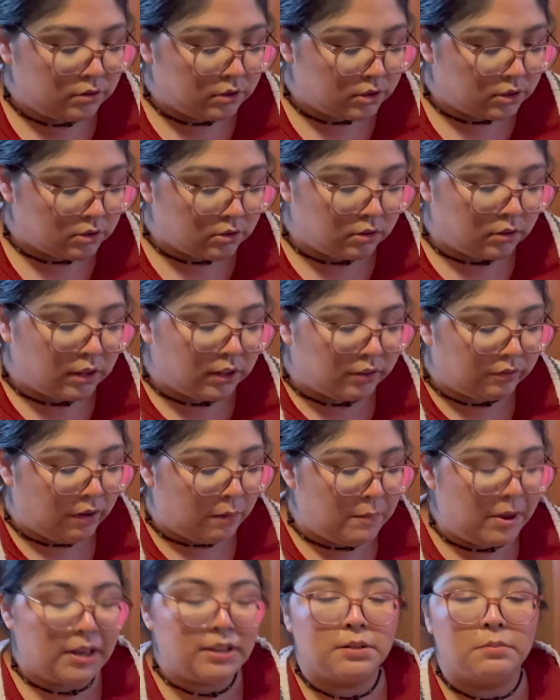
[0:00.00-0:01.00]
So like if I
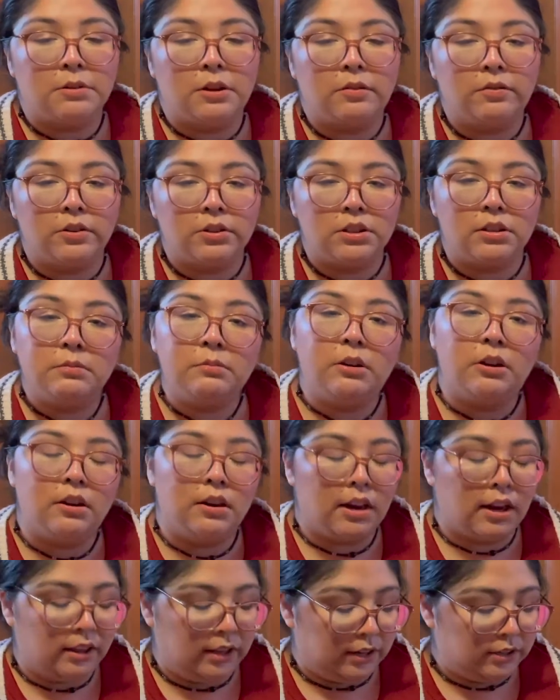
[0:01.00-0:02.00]
make something for someone,
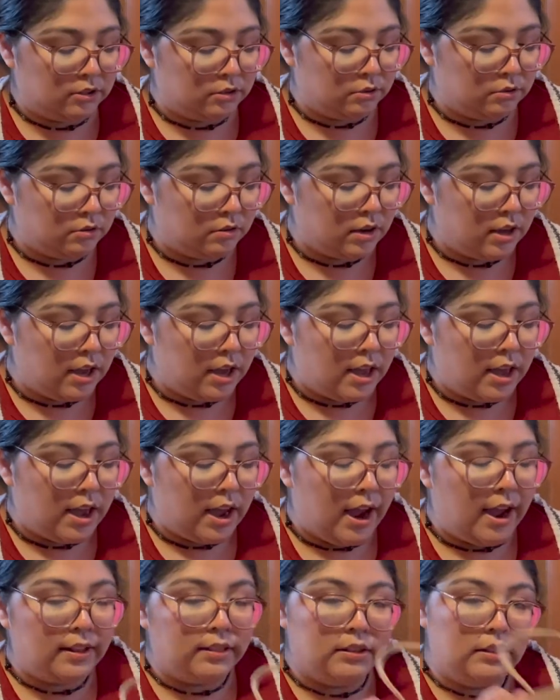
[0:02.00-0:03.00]
I like to
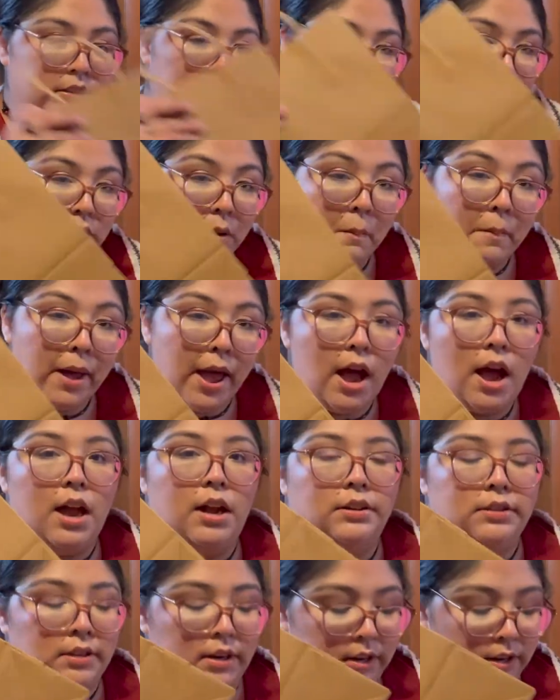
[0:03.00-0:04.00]
add these little
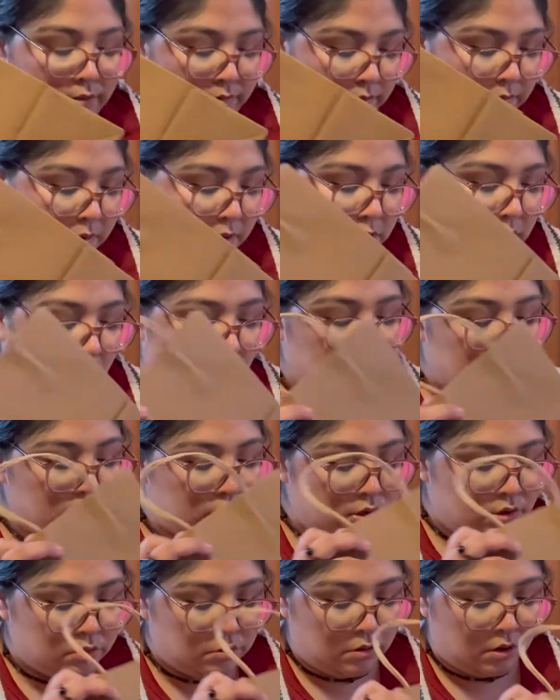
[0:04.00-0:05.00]
bags that I get from the dollar
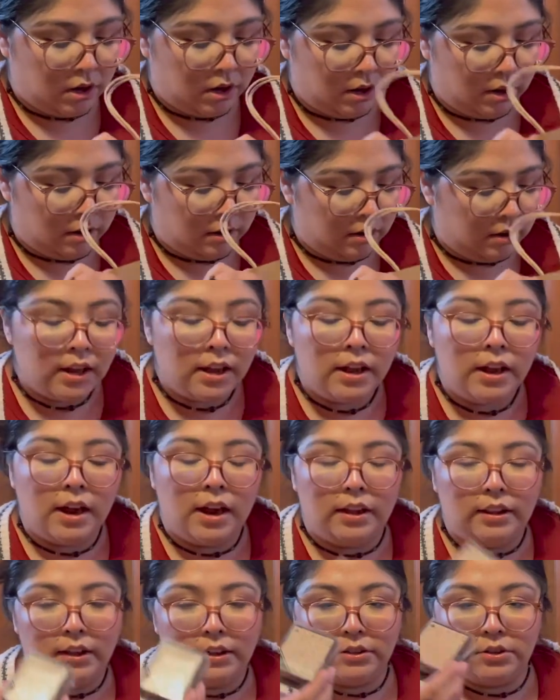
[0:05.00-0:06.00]
store. I
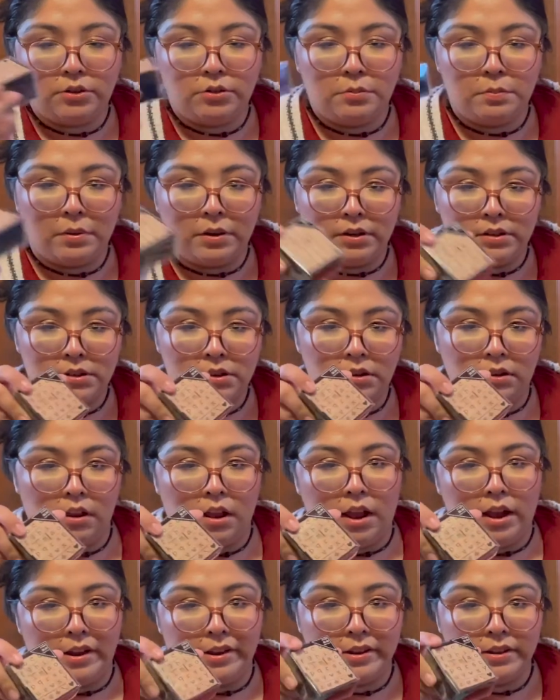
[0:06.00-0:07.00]
like to
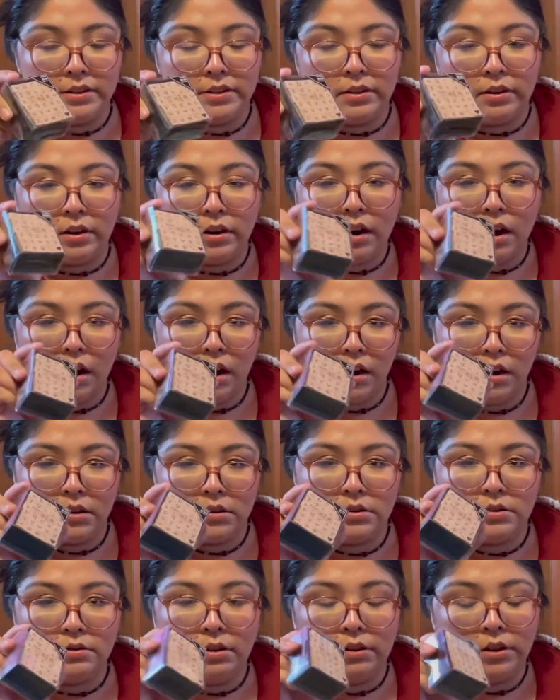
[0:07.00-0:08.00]
personalize their
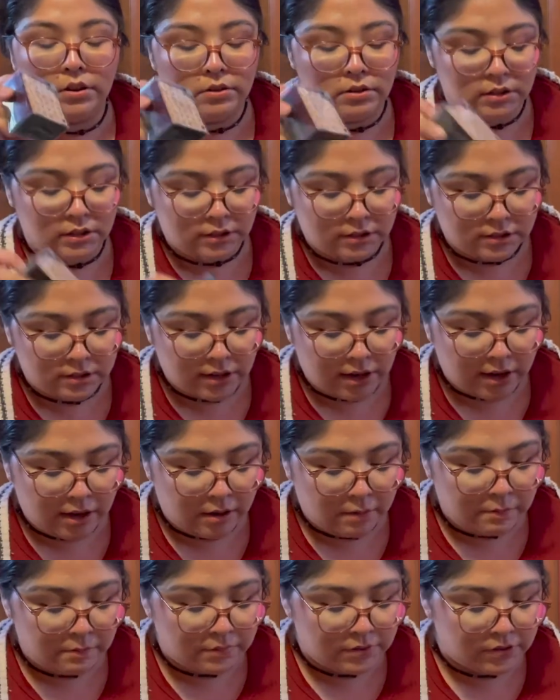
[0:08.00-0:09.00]
cards, so I'll use these
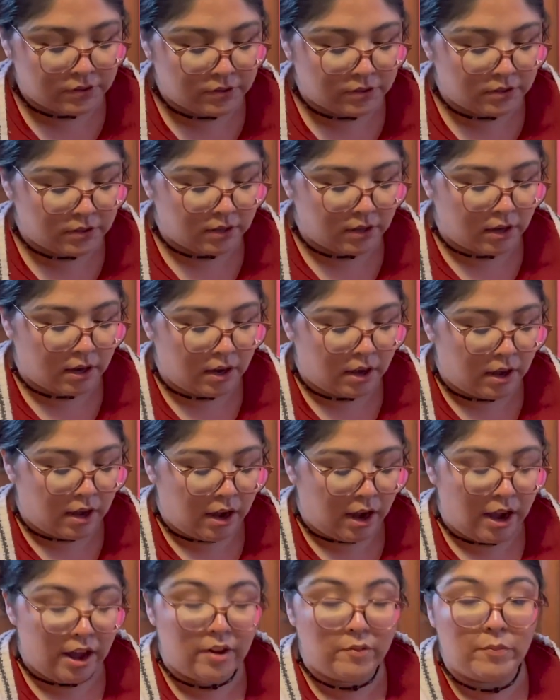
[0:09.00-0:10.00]
stamps.
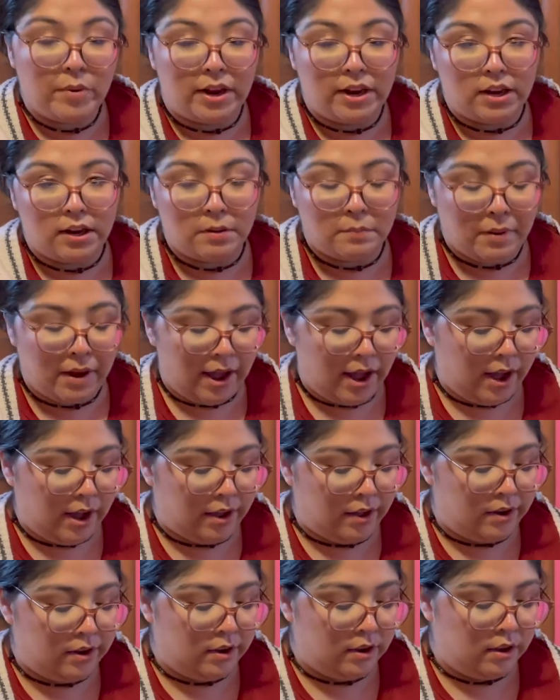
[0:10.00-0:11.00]
I have my ink pad.